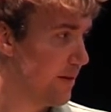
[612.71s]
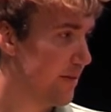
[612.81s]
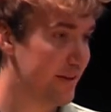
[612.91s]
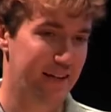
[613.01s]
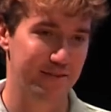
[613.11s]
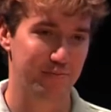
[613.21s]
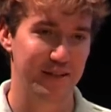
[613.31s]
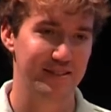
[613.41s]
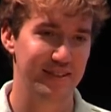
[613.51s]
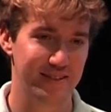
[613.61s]
the next
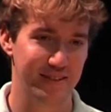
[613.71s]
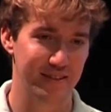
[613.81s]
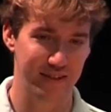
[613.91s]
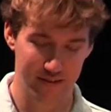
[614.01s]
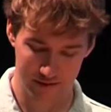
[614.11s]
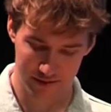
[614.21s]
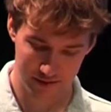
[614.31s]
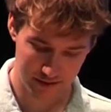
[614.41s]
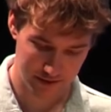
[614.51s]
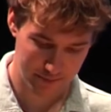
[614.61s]
process in
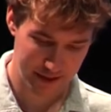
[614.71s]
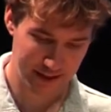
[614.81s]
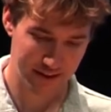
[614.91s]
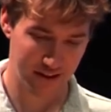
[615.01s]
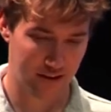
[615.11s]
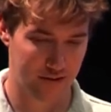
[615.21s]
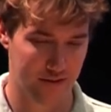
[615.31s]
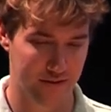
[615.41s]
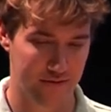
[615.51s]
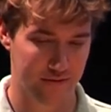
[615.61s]
obtaining
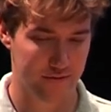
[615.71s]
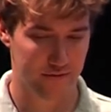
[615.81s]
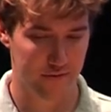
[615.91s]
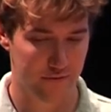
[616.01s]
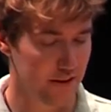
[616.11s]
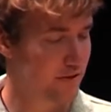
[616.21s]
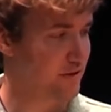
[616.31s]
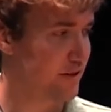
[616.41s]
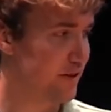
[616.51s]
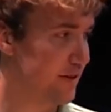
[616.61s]
our final
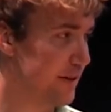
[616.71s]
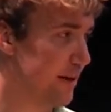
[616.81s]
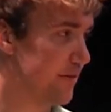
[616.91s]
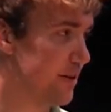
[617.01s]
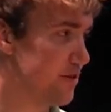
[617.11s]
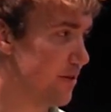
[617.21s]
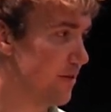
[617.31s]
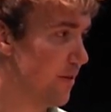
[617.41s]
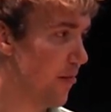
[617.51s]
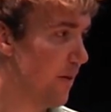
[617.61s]
security
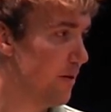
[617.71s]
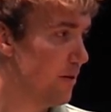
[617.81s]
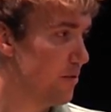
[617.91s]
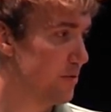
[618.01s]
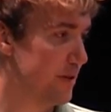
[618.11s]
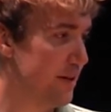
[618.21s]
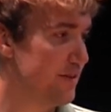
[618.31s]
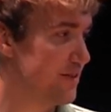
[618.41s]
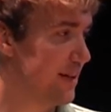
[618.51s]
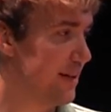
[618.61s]
definition was
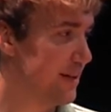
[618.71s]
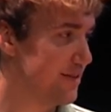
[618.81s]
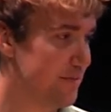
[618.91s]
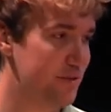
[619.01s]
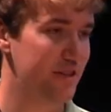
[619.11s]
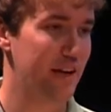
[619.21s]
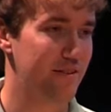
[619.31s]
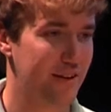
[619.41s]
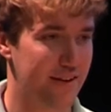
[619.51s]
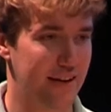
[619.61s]
understanding some
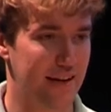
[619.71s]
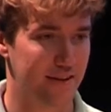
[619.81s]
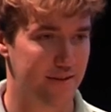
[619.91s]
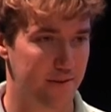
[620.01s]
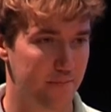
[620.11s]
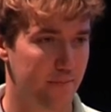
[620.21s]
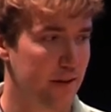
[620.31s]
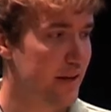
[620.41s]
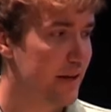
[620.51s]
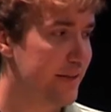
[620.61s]
generic attacks.
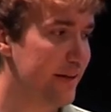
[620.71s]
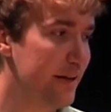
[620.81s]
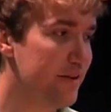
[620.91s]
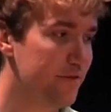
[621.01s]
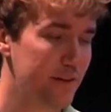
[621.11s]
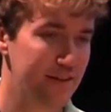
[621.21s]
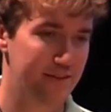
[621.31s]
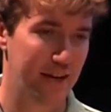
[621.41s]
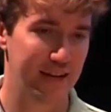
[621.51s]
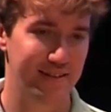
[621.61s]
In the
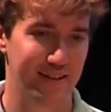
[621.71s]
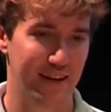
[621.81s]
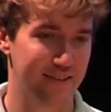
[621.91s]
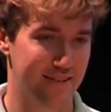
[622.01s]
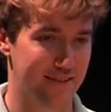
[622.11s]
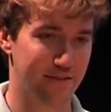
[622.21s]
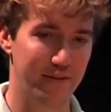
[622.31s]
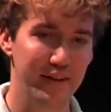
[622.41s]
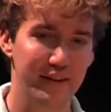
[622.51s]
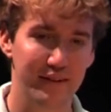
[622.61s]
interface as I just
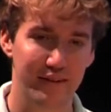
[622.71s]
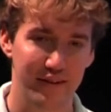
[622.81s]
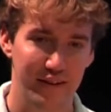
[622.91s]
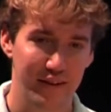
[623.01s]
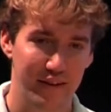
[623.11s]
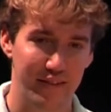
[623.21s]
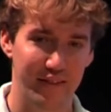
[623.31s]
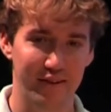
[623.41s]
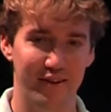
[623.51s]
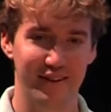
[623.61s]
defined it,
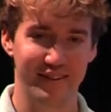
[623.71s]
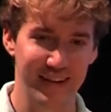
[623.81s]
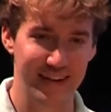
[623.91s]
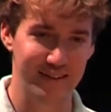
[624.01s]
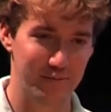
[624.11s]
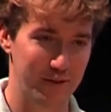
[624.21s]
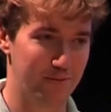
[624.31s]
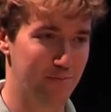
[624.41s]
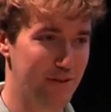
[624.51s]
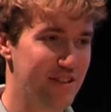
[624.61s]
there are attacks which
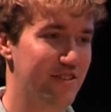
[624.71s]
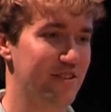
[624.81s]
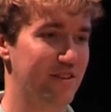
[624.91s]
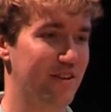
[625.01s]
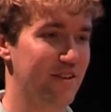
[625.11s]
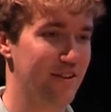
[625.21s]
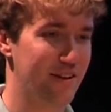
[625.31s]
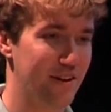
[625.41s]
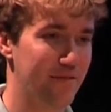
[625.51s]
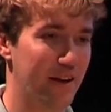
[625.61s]
will breach the
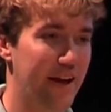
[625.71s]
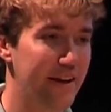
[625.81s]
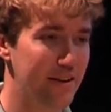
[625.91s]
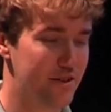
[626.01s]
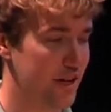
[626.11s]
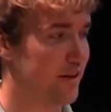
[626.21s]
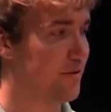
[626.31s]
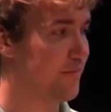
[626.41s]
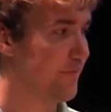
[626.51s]
security of any channel.